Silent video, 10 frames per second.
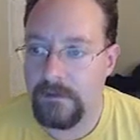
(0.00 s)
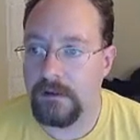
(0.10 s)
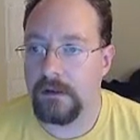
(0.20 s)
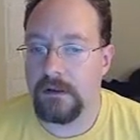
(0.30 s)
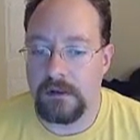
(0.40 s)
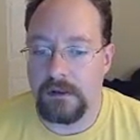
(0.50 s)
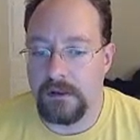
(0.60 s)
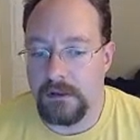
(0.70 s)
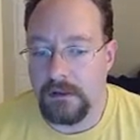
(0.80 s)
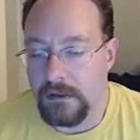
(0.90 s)
All right,
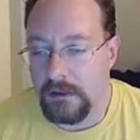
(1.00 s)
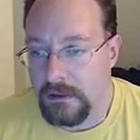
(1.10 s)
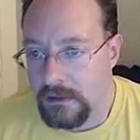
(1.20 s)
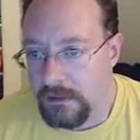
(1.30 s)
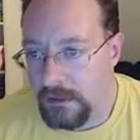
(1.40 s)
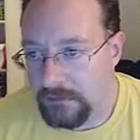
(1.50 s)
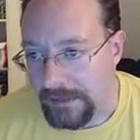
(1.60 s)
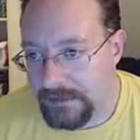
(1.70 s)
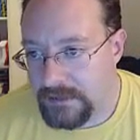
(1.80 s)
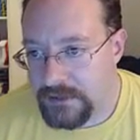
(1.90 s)
so back to
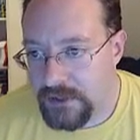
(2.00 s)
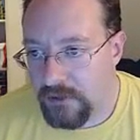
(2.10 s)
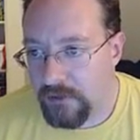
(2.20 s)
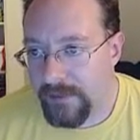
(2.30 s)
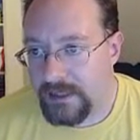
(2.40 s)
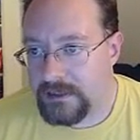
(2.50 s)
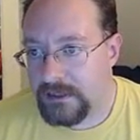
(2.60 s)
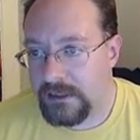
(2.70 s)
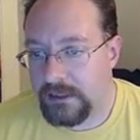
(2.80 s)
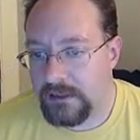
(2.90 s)
getting.
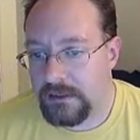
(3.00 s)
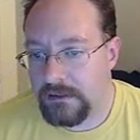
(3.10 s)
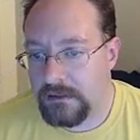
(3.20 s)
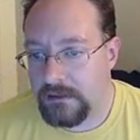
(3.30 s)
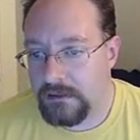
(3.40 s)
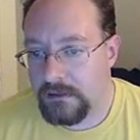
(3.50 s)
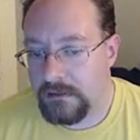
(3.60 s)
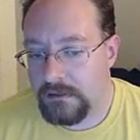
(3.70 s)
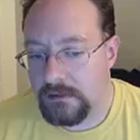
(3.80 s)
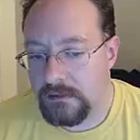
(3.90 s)
Well,
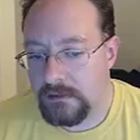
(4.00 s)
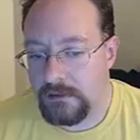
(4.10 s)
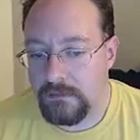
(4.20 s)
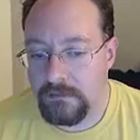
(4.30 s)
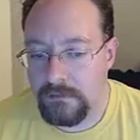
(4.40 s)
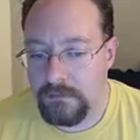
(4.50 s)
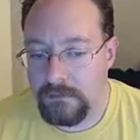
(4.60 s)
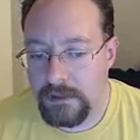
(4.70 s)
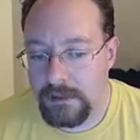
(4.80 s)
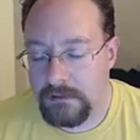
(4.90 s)
yeah. All right,
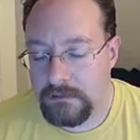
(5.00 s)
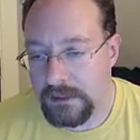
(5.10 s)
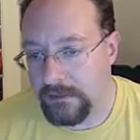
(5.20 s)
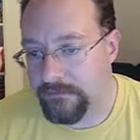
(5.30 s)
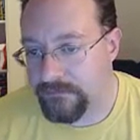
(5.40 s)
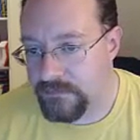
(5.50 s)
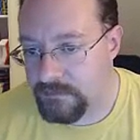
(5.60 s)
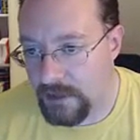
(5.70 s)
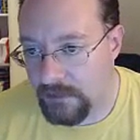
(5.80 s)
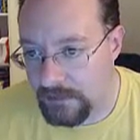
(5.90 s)
so let's get
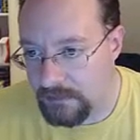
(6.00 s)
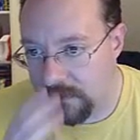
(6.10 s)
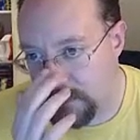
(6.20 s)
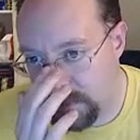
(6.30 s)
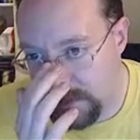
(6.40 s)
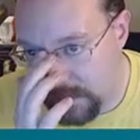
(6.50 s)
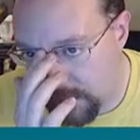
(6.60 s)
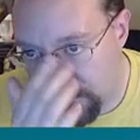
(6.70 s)
the Google App Engine up and